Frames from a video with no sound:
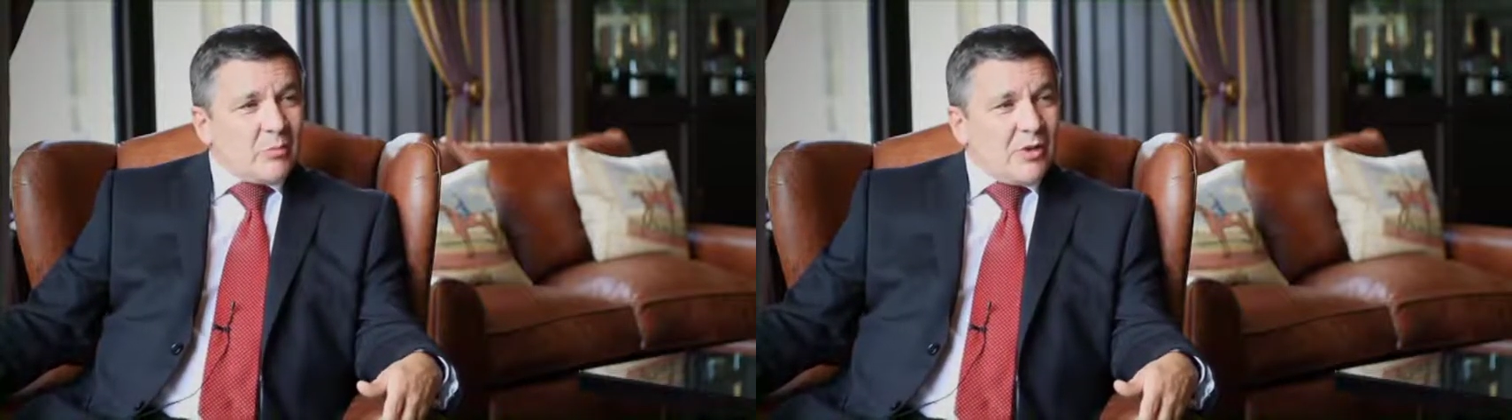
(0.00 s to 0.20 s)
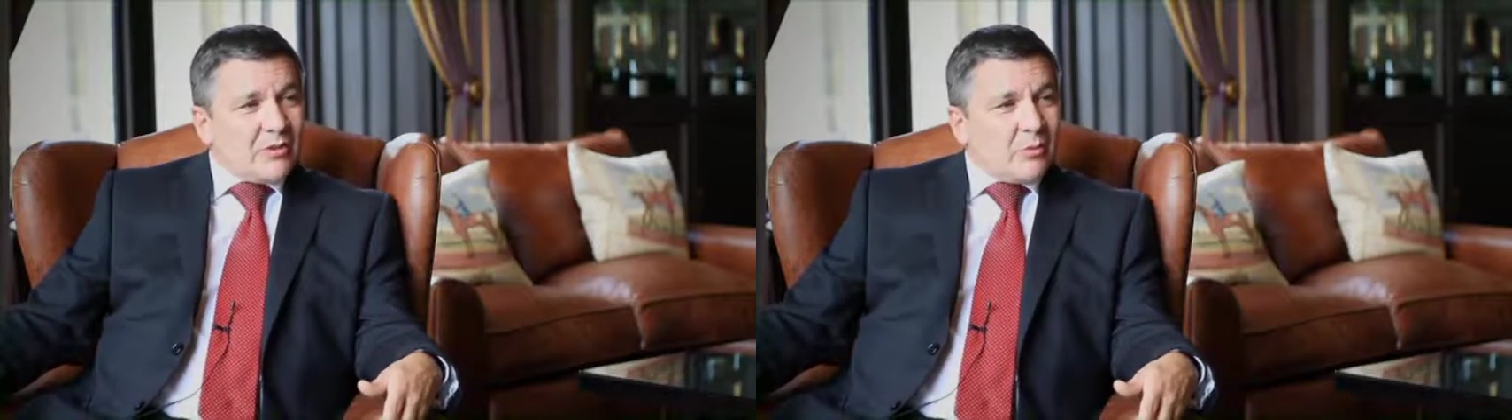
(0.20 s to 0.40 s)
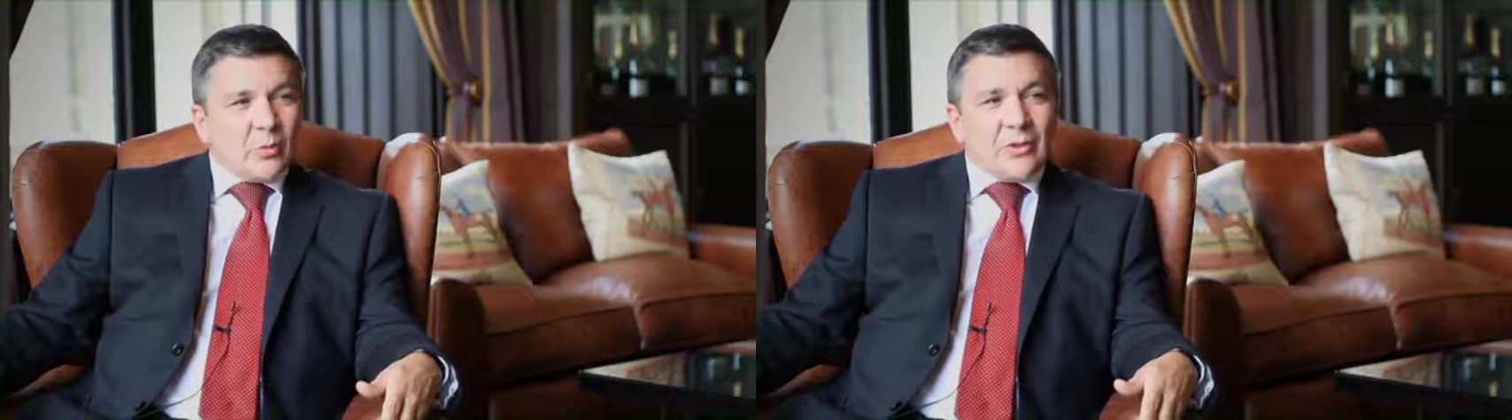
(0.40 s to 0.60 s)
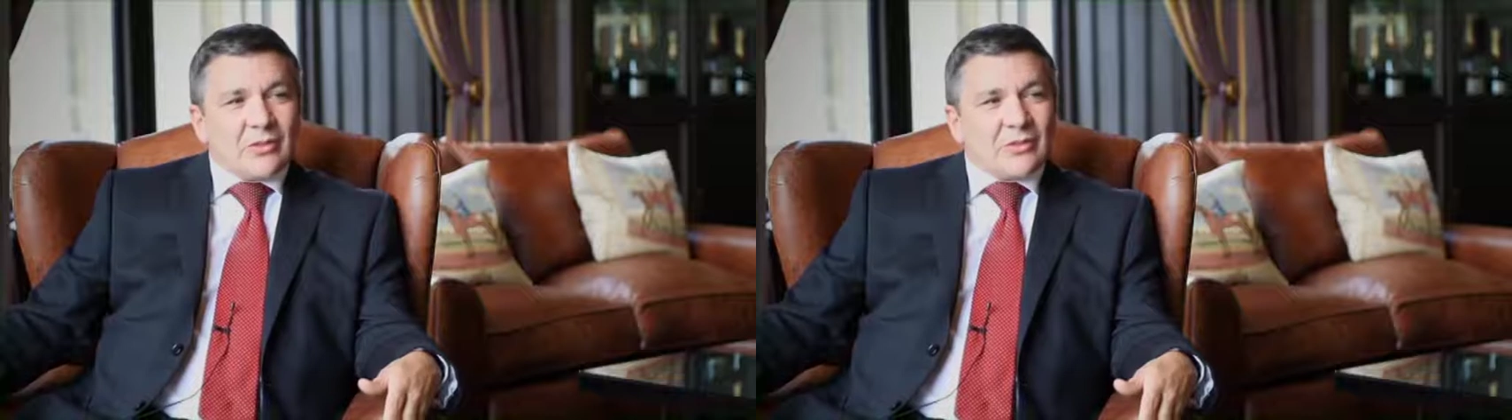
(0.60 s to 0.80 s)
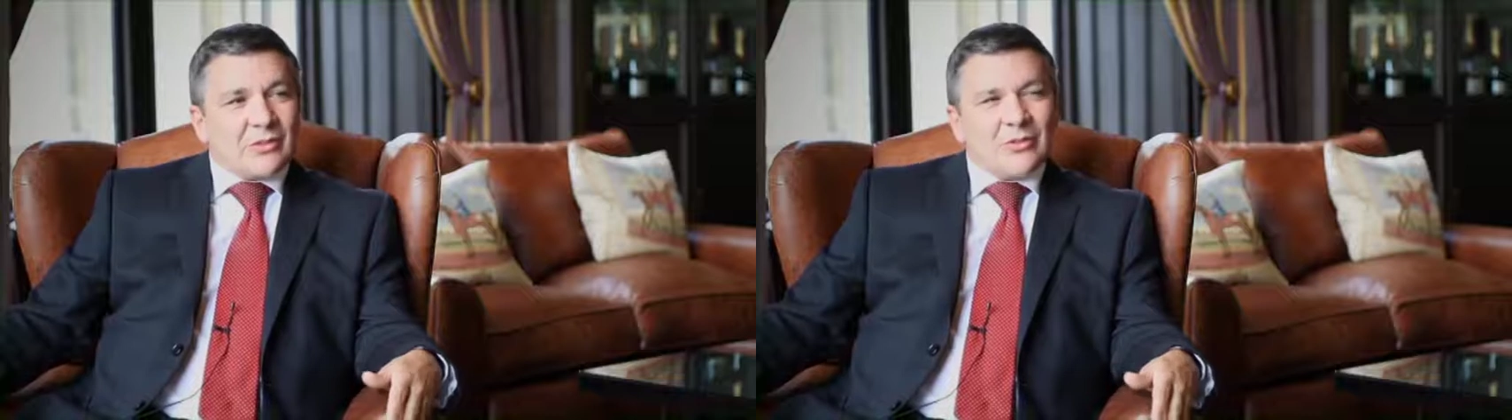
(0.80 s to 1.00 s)
but
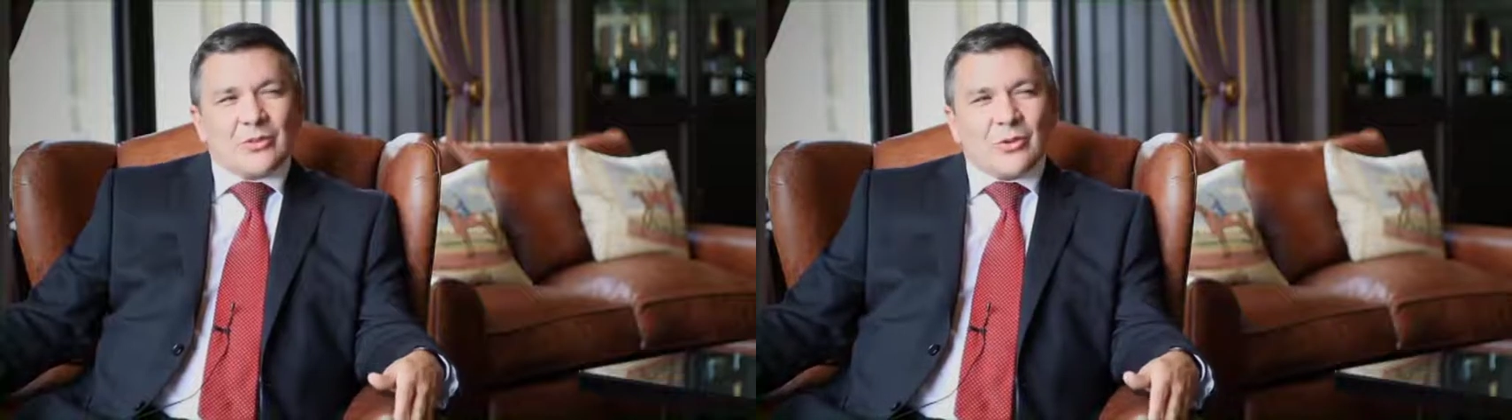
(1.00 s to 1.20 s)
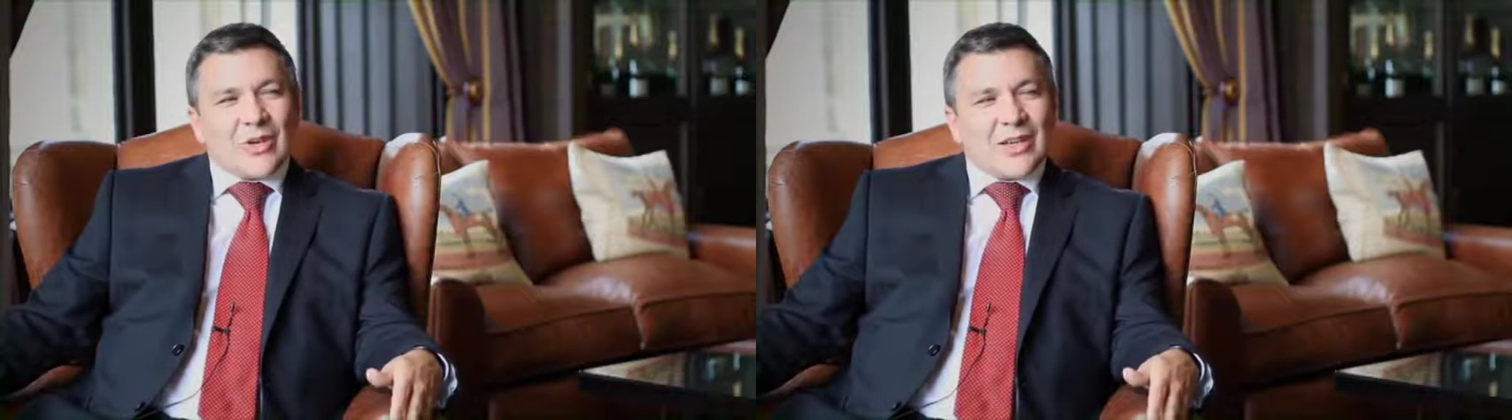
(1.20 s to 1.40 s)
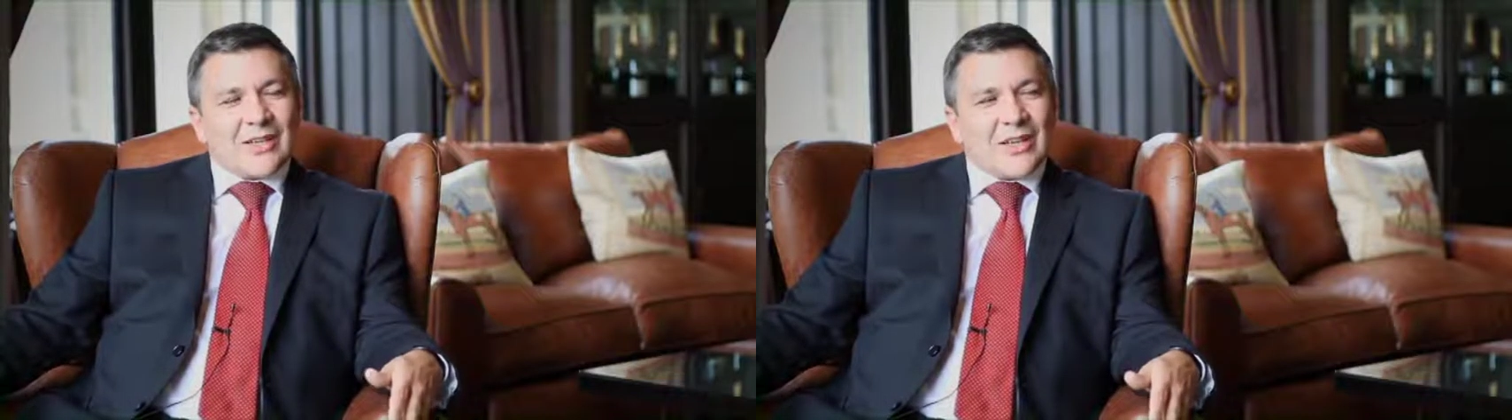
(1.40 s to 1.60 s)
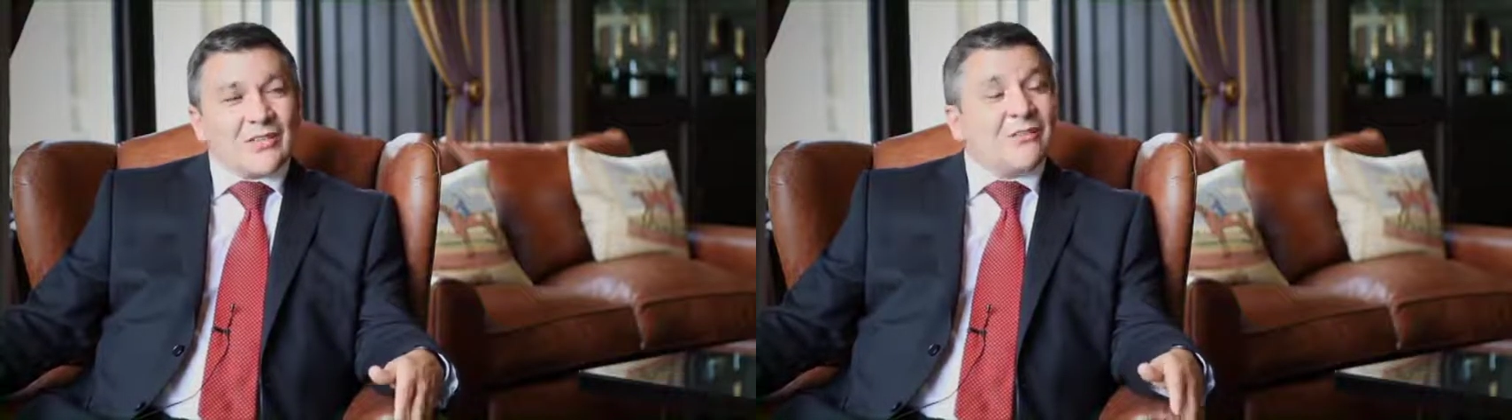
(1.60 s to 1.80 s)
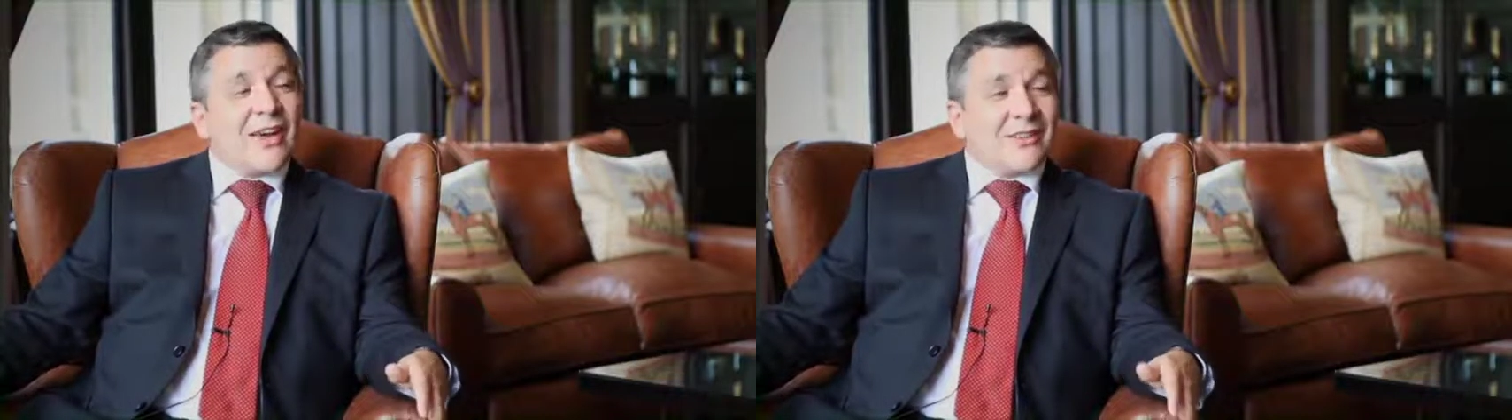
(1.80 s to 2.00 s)
they don't recognise,
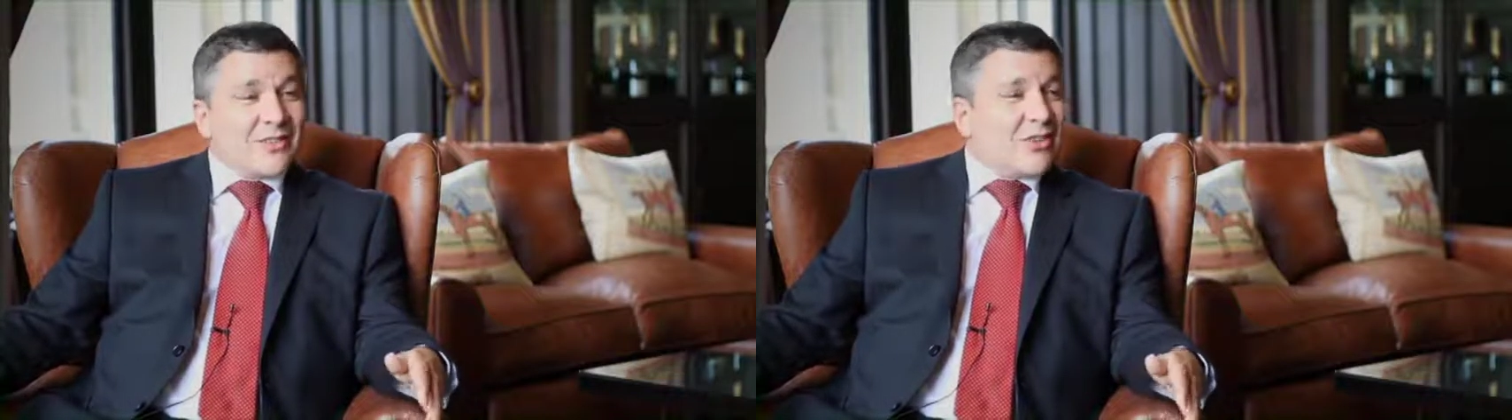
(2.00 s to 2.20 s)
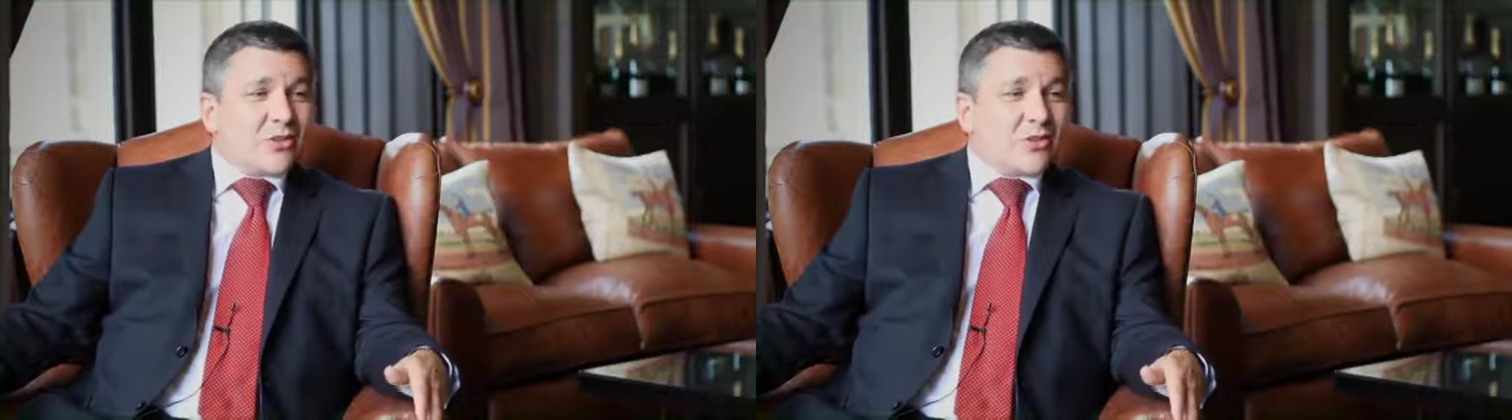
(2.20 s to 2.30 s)
in fact,